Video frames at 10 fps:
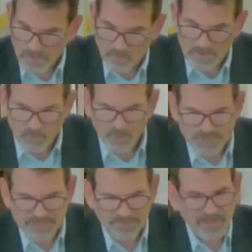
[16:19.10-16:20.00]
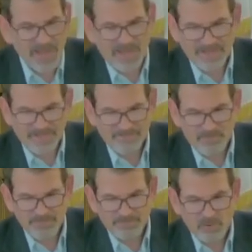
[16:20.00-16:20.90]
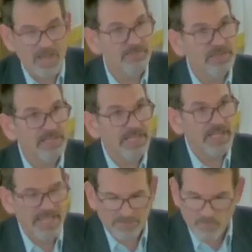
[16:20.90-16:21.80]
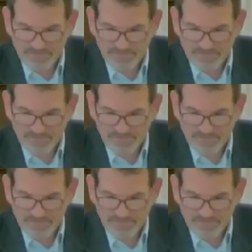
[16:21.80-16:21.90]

We worship God both privately and with